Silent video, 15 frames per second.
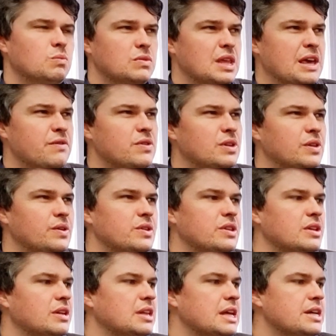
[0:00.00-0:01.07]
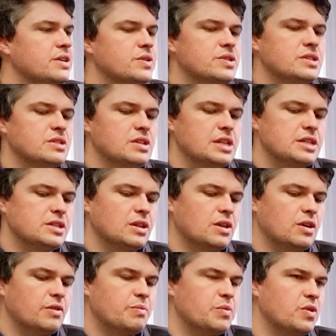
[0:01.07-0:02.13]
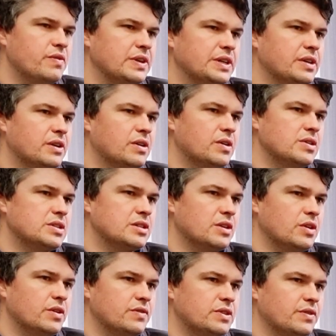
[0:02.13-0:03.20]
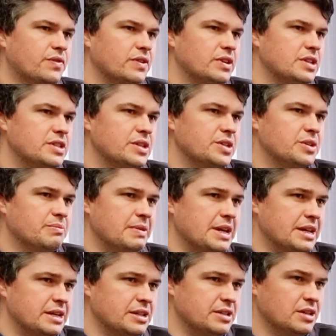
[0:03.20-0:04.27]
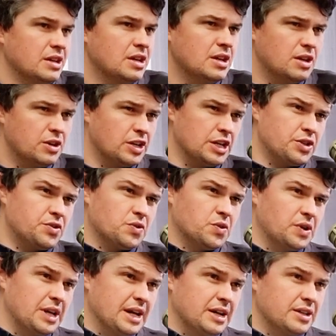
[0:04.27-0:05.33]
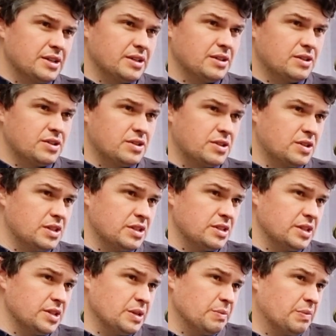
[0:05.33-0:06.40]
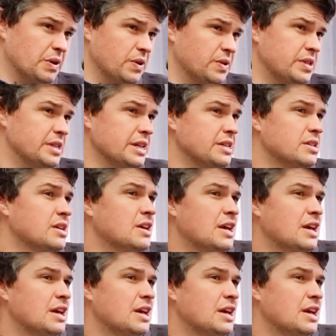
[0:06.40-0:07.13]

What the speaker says: Have you learned, because there's a lot of moving cogs, a lot of different decision makers, a drawn out decision process.